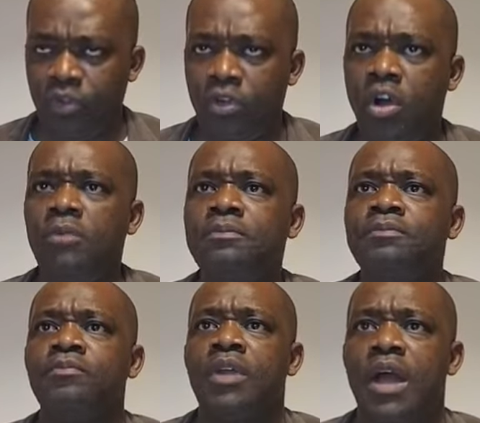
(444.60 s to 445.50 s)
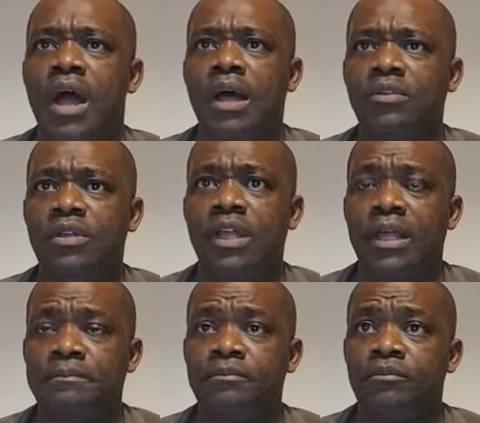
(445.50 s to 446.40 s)
come Hallelujah
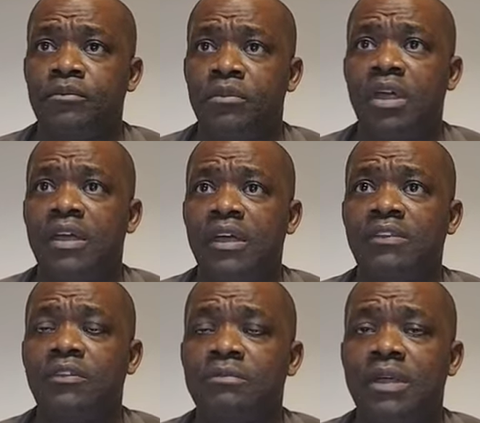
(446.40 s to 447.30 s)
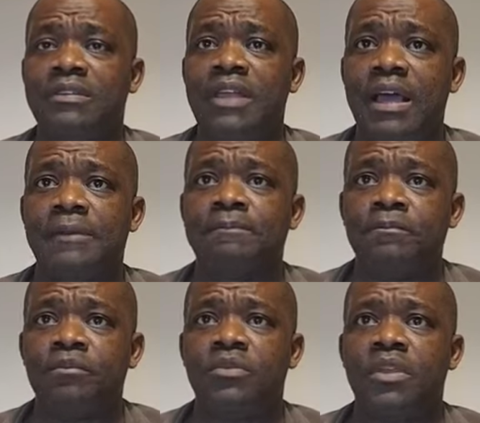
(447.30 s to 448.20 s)
may them my side
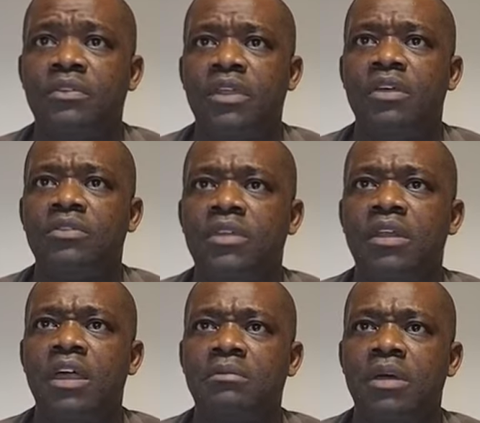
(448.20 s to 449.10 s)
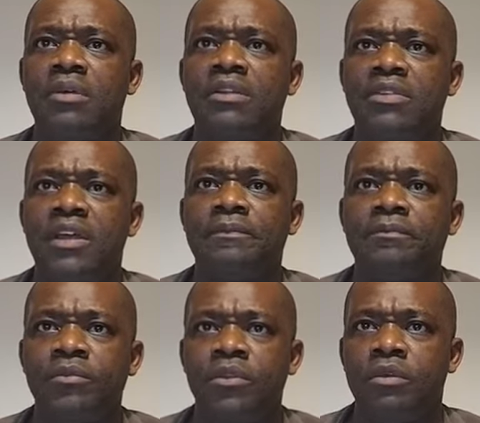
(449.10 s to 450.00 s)
ten thousand at my right time
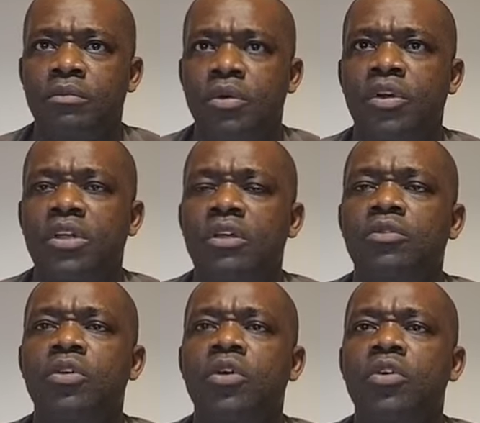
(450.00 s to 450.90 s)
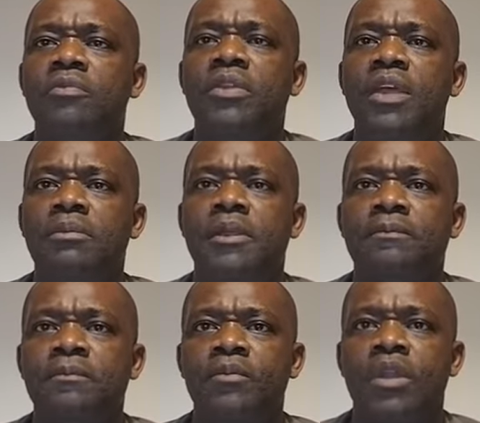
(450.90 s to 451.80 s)
but they will not come near me
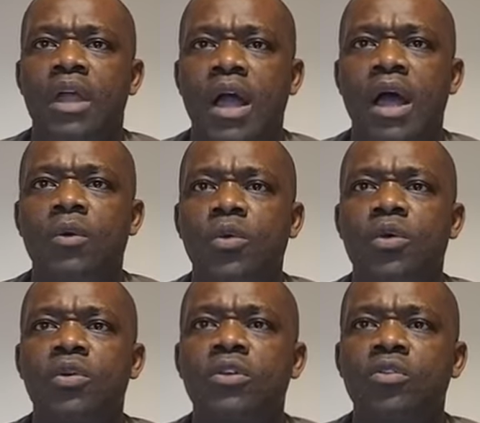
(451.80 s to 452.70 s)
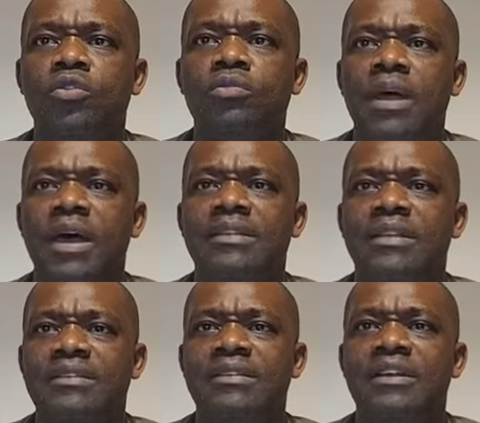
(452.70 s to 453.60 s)
I will only look my eyes
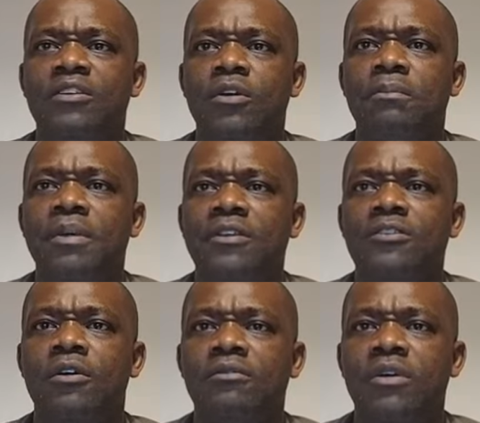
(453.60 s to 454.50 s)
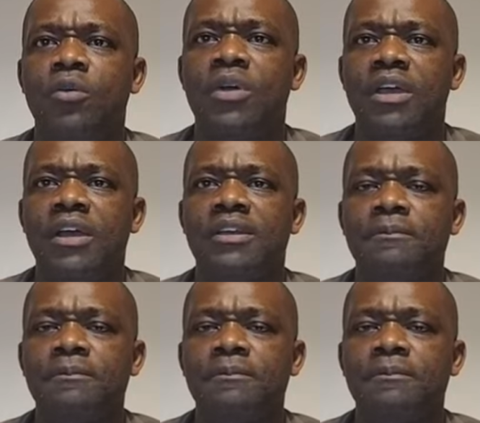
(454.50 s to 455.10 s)
and see the recompense of the wicked